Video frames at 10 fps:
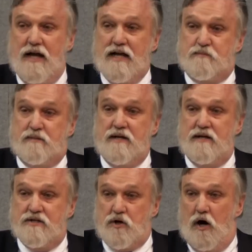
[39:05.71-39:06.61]
has
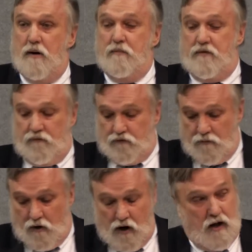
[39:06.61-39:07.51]
been disarmed
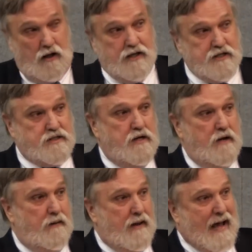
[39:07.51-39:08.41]
from all his
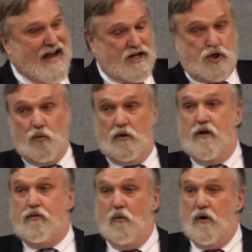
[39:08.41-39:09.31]

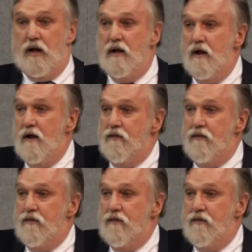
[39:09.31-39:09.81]
actual authority.